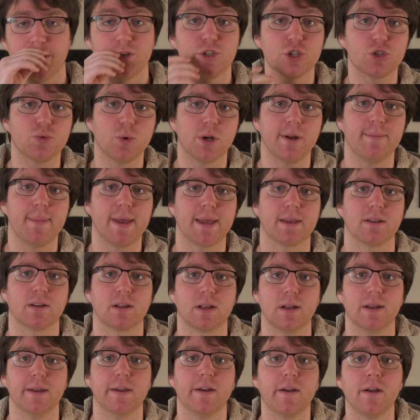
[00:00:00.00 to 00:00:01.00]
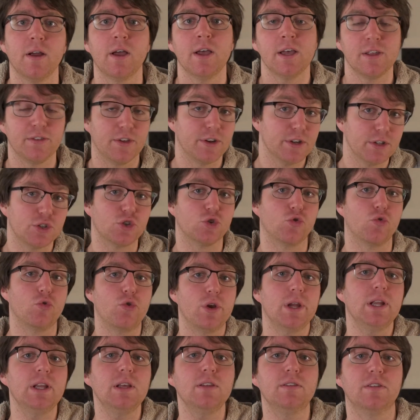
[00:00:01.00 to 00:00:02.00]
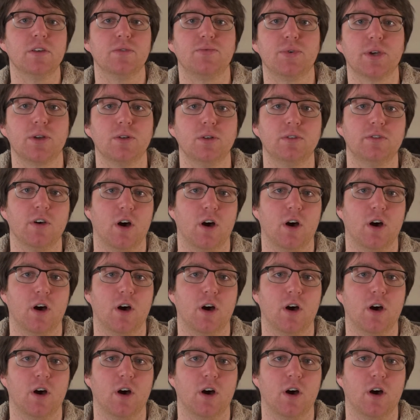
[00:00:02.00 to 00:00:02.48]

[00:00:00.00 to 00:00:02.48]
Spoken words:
I just want to make it clear that it's really difficult